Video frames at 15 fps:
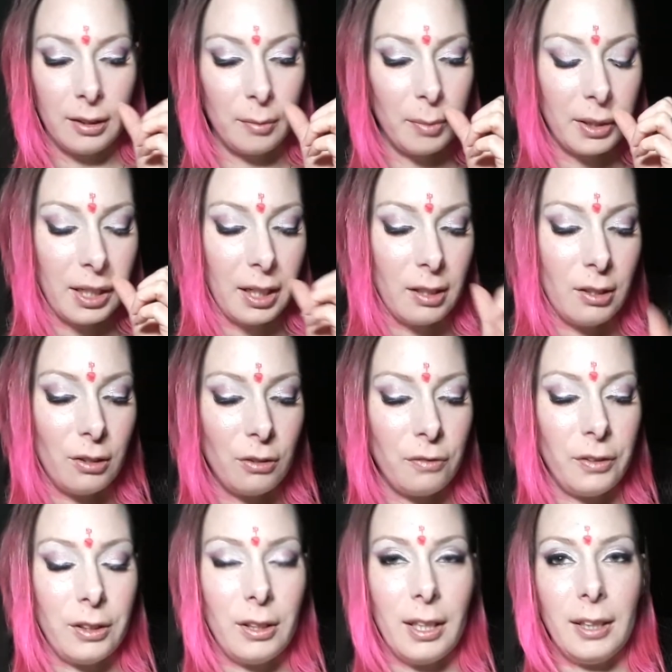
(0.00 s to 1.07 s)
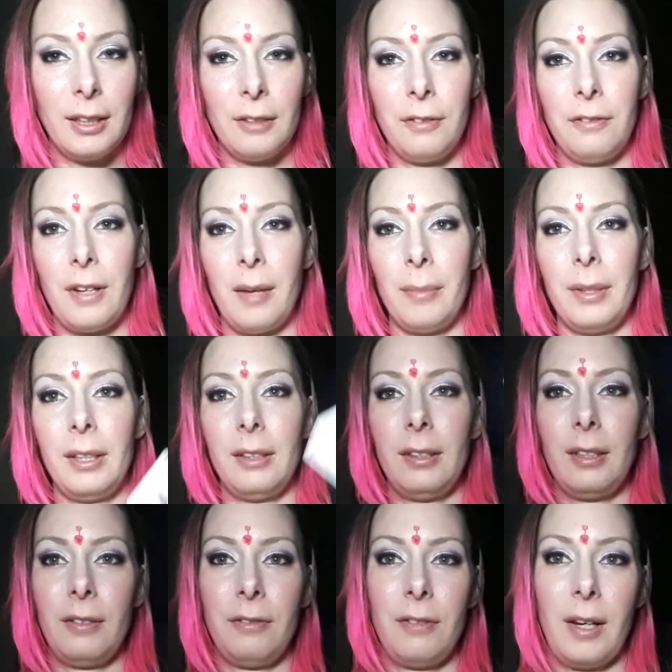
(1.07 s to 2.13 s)
but I do feel like
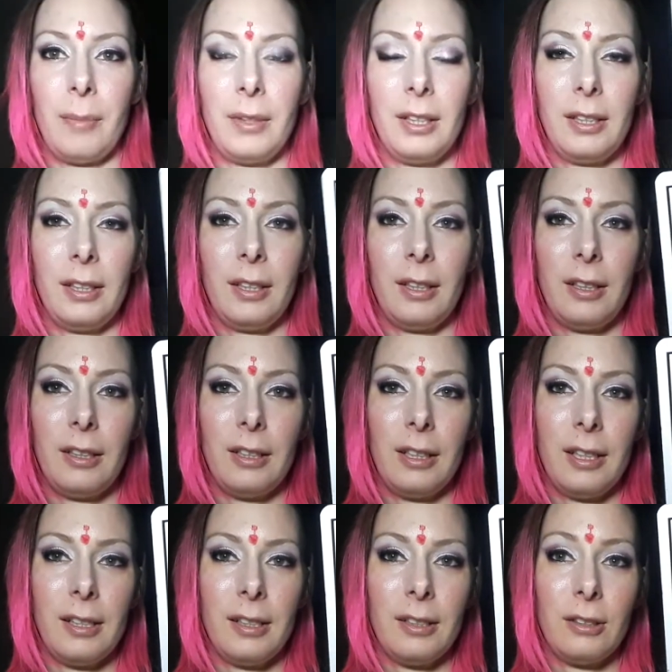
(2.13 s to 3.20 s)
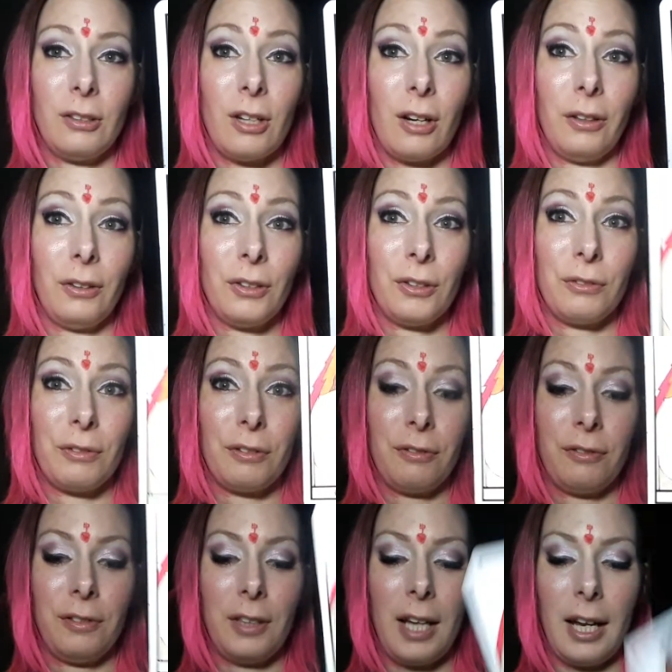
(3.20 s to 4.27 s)
the feminine here is starting to
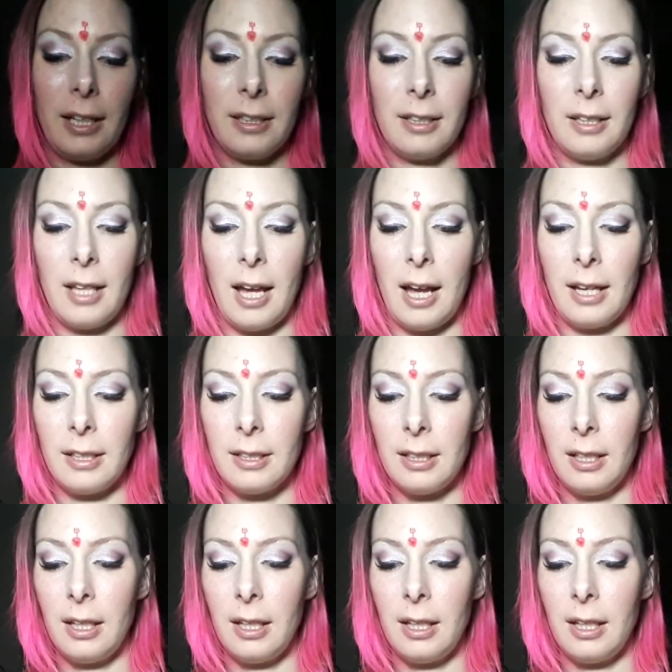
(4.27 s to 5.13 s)
reflect that